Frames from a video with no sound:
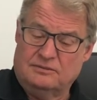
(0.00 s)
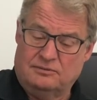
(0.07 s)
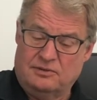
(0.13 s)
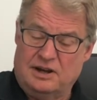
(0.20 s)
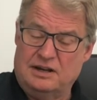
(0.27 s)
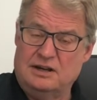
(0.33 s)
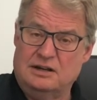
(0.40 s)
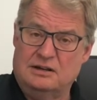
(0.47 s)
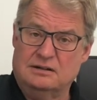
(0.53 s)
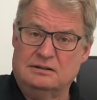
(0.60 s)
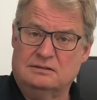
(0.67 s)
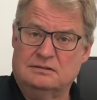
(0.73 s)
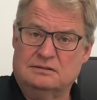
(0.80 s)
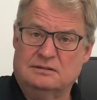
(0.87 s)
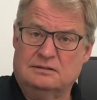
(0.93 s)
right
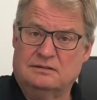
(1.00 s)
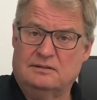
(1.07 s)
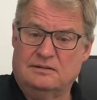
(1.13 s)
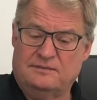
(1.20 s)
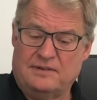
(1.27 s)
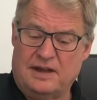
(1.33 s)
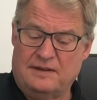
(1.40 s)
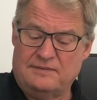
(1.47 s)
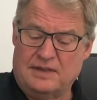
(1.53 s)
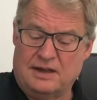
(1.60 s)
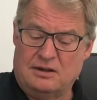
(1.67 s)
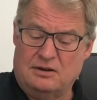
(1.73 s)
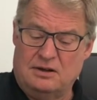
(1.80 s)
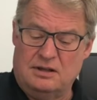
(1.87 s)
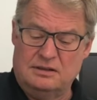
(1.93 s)
here if I have that
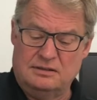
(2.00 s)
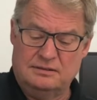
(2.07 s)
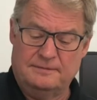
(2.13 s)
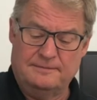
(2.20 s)
call.